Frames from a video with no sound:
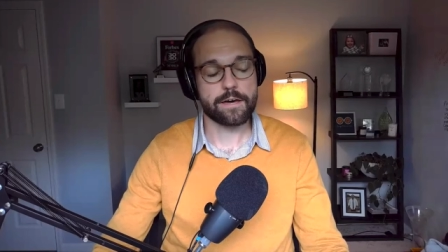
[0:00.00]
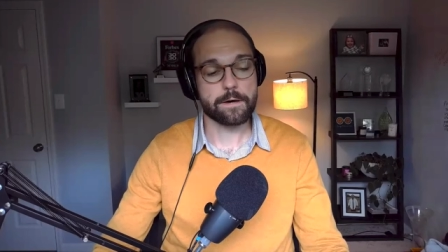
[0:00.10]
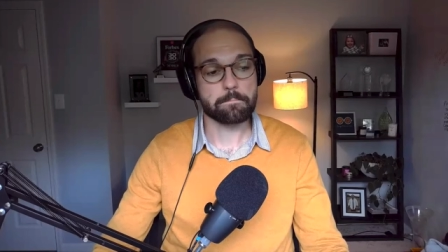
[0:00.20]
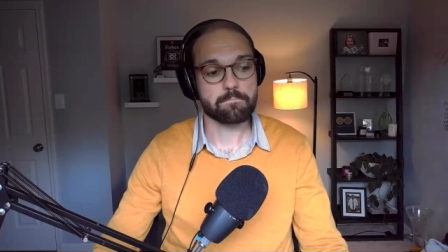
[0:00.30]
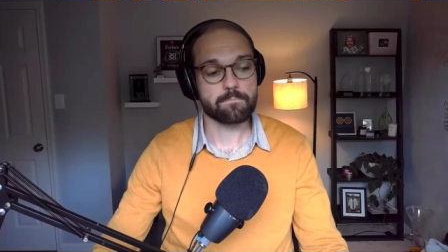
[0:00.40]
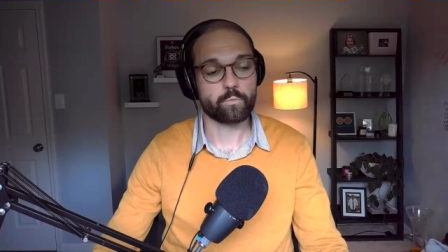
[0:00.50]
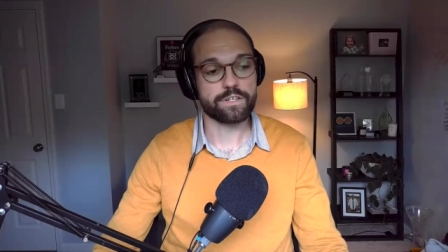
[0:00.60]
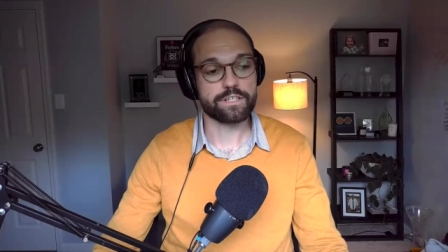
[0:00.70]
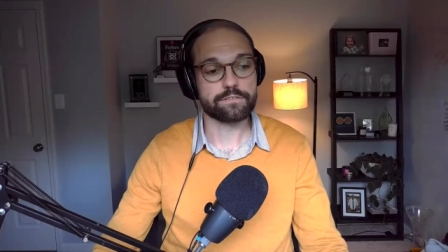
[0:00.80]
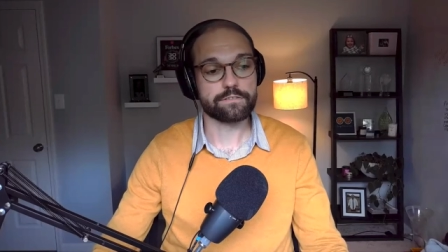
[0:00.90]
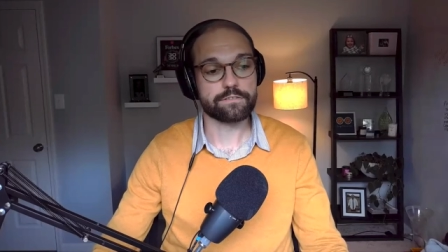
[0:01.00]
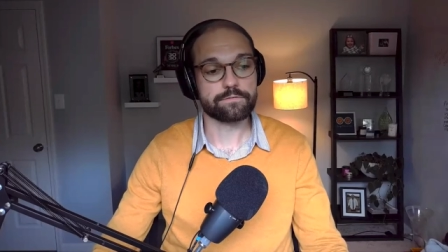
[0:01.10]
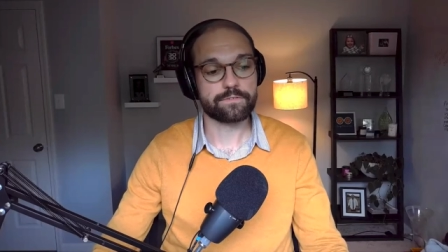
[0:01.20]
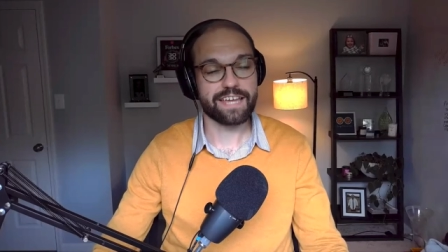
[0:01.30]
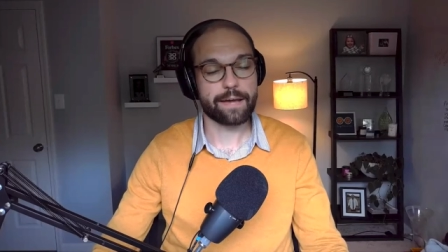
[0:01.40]
Um,
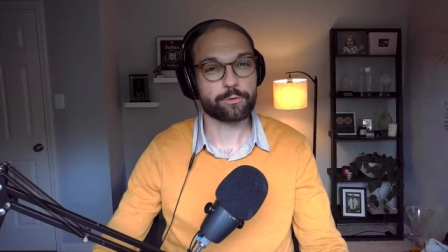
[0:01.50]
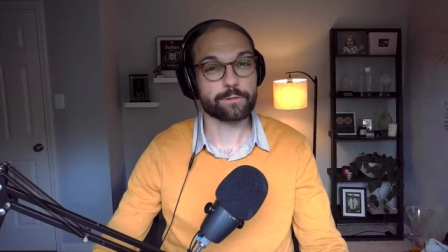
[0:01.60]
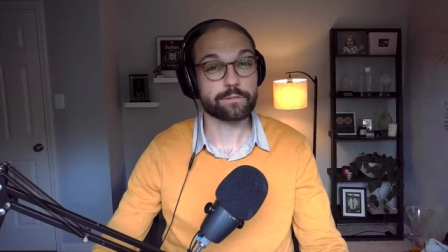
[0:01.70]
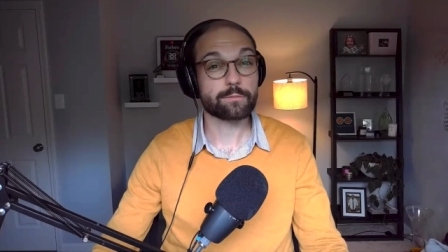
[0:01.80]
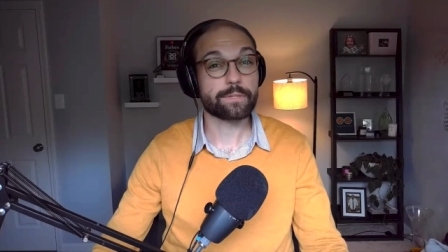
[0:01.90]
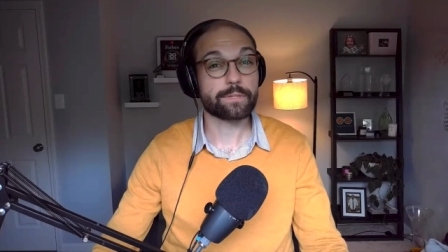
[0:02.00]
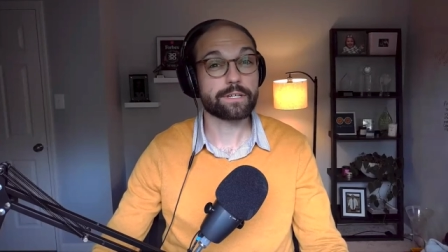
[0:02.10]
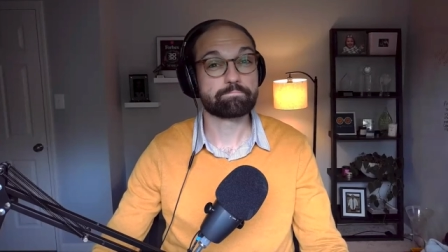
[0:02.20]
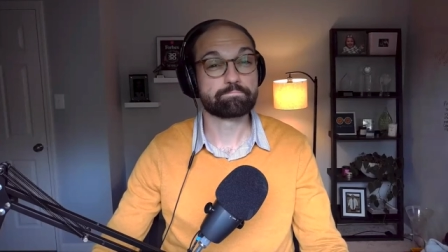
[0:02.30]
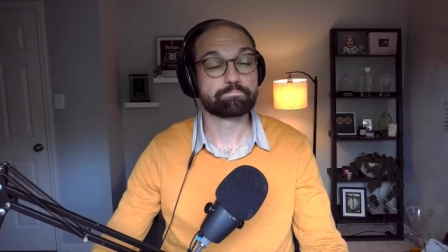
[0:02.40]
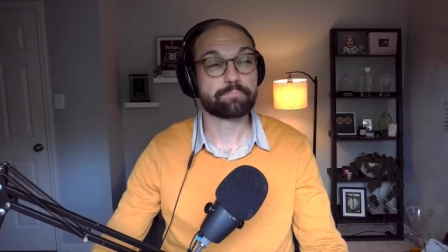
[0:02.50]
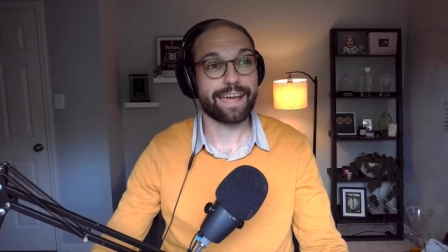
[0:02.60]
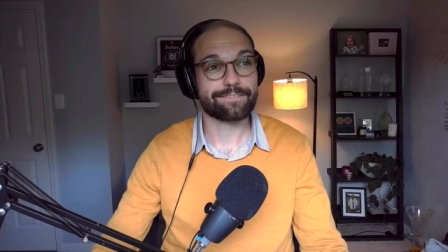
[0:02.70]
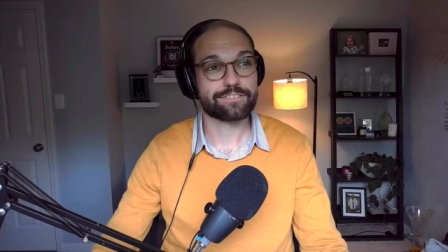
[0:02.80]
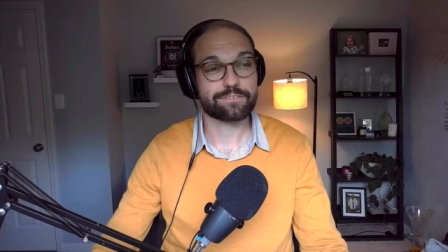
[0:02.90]
we've dabbled a little bit,
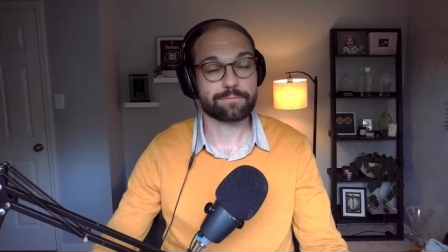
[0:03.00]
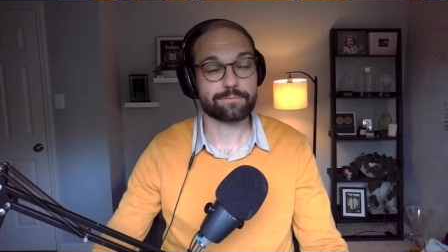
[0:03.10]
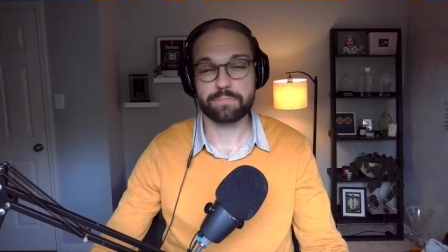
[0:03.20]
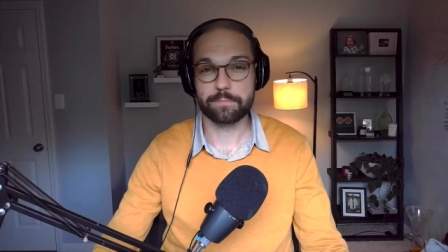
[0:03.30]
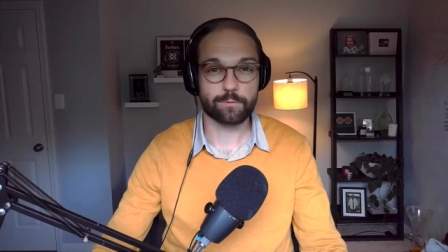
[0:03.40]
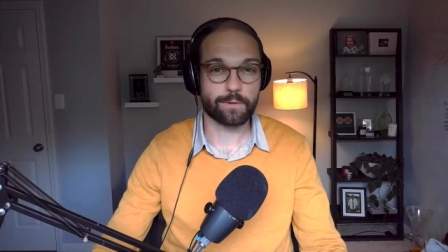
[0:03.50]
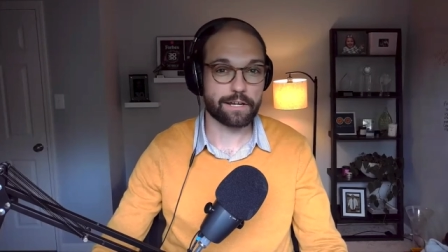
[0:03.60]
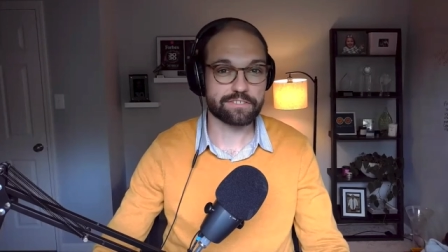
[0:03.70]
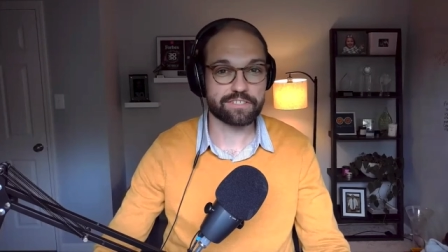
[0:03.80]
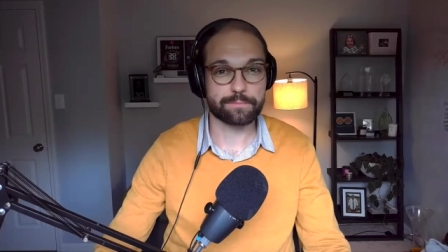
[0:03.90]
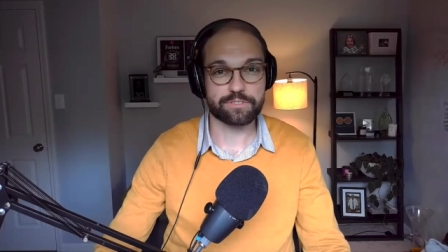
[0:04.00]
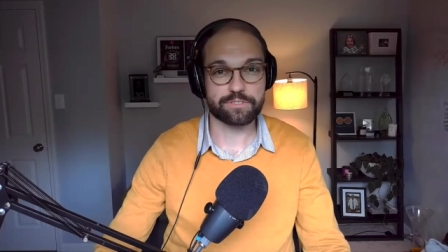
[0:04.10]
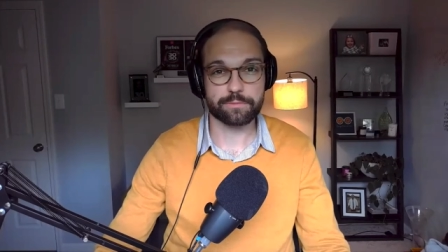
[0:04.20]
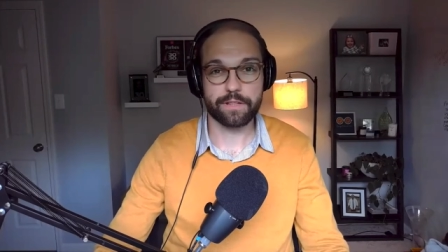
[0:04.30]
asked some people around, some